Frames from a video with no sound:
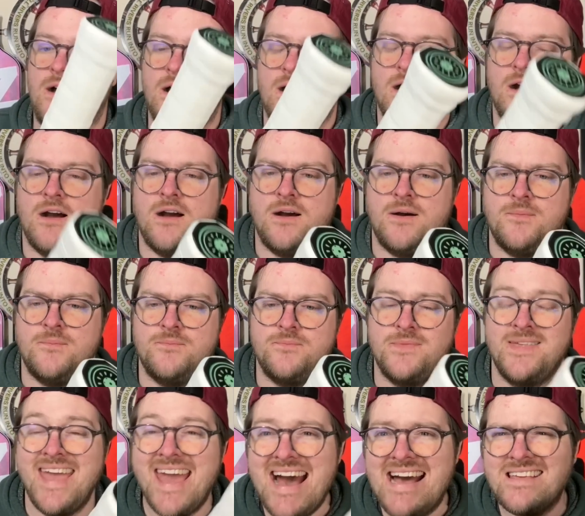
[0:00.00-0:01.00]

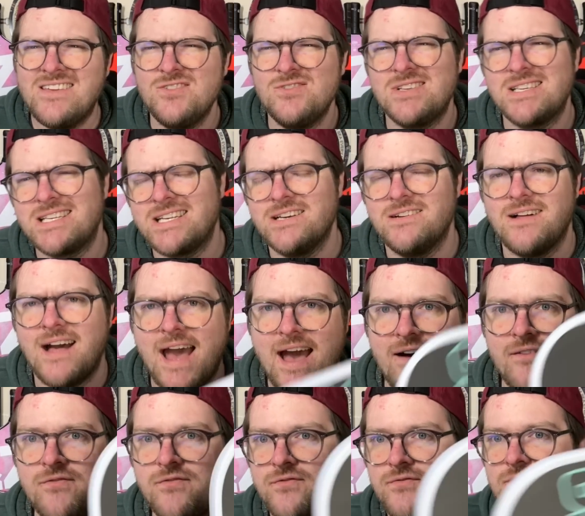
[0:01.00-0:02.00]
yeah, you still
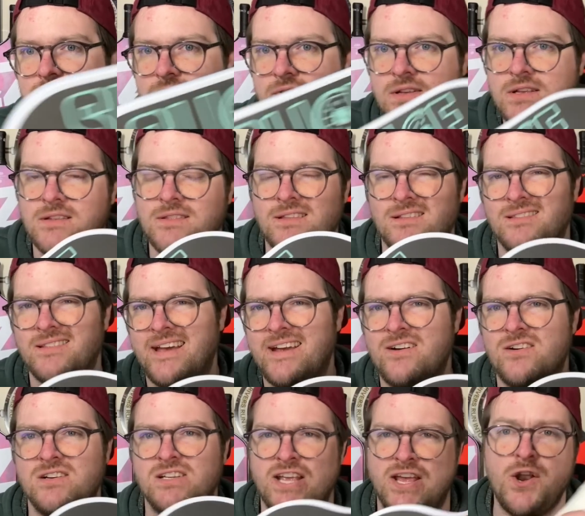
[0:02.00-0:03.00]
have the
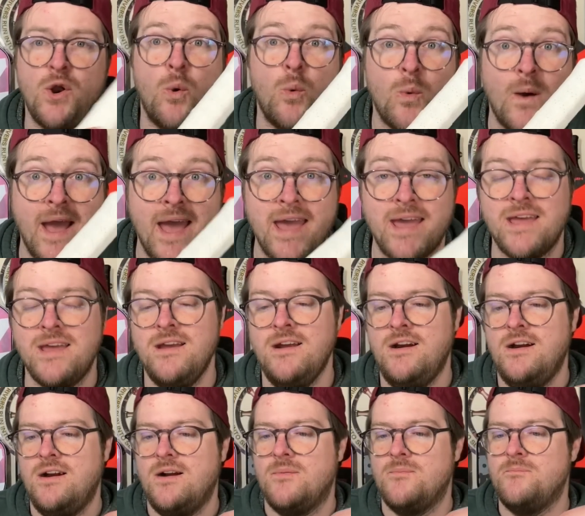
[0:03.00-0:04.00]
layers in a way,
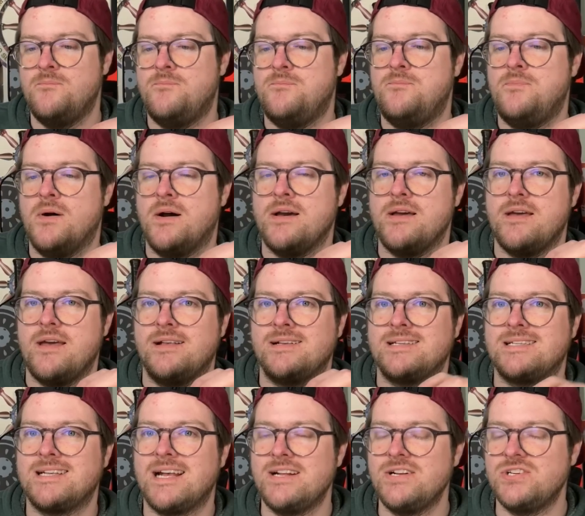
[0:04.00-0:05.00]
but
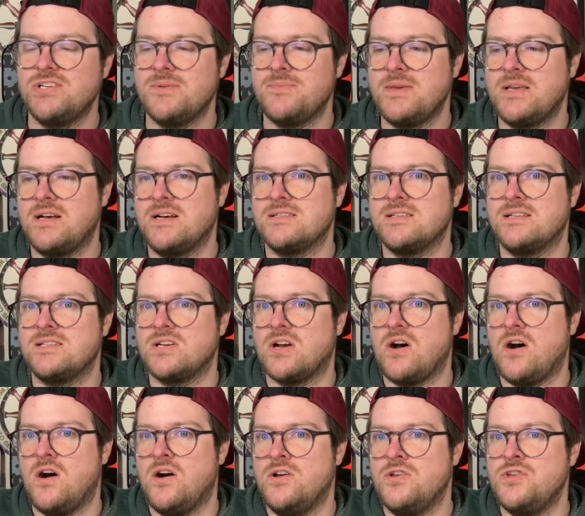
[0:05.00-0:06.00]
essentially because it's
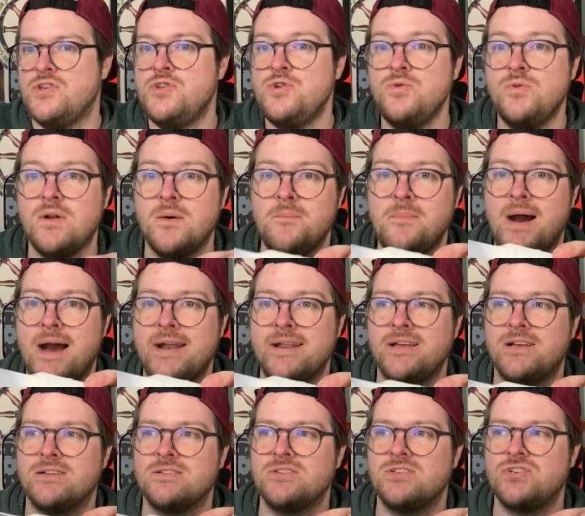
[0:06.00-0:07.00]
a
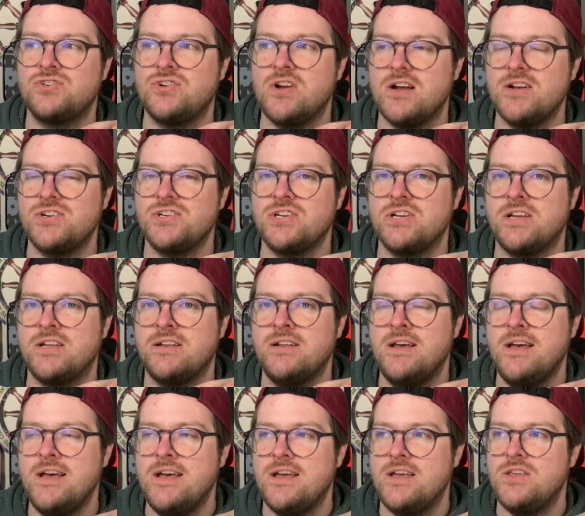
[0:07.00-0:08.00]
unibody
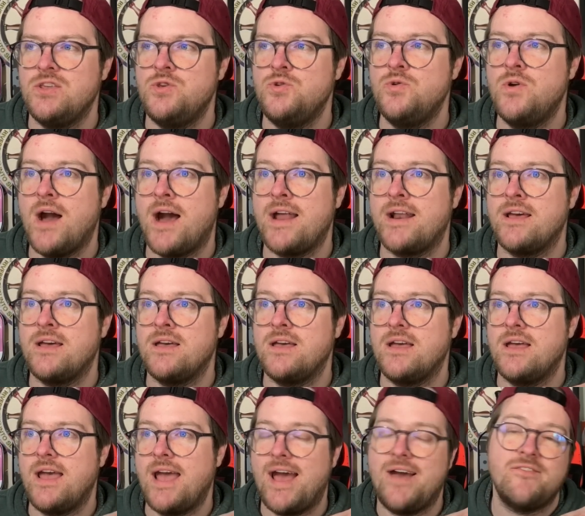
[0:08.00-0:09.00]
construction, you gotta
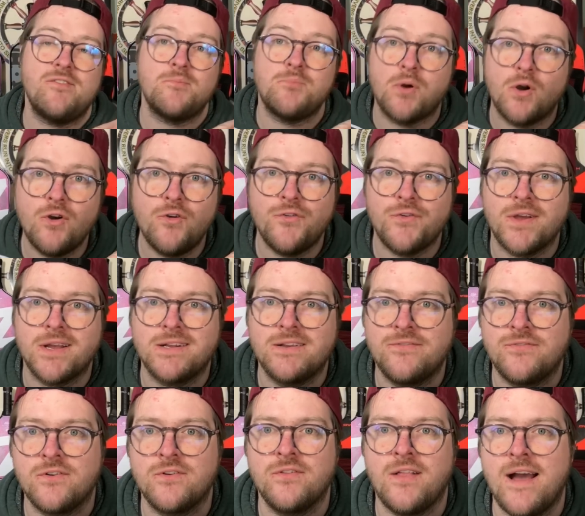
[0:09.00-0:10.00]
have it perfect,
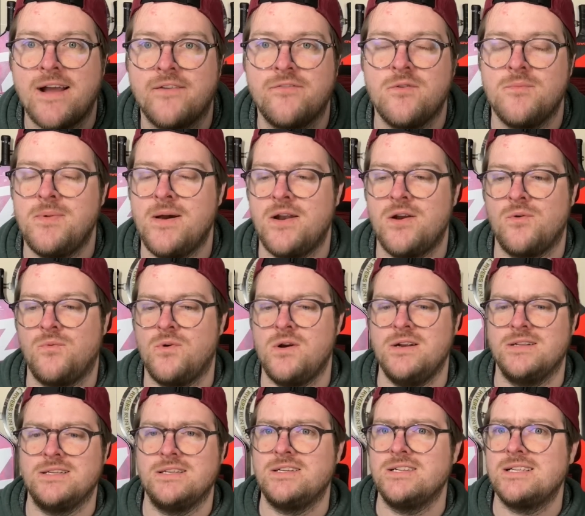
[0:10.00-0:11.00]
for lack of a better
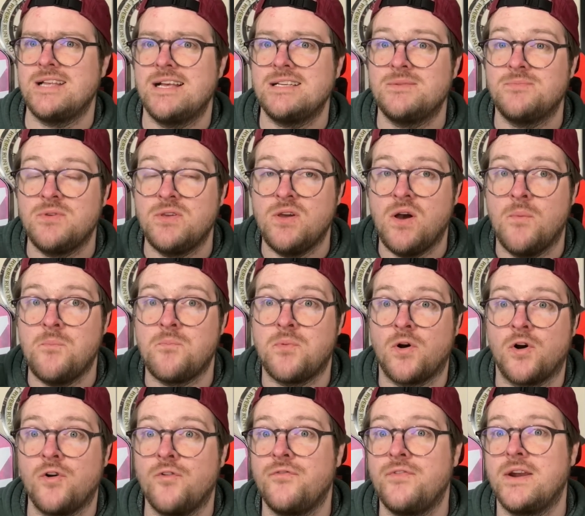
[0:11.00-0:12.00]
word. It just has to be a
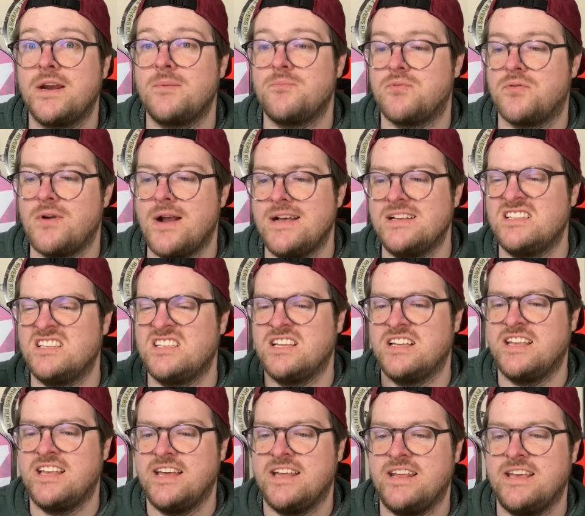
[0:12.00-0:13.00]
perfect press to
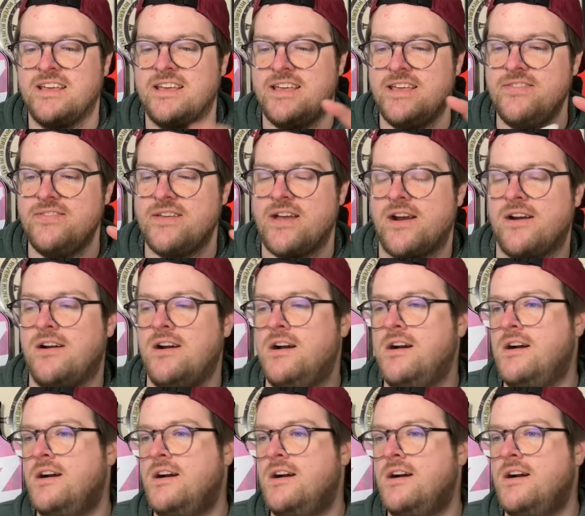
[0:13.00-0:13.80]
get it in there.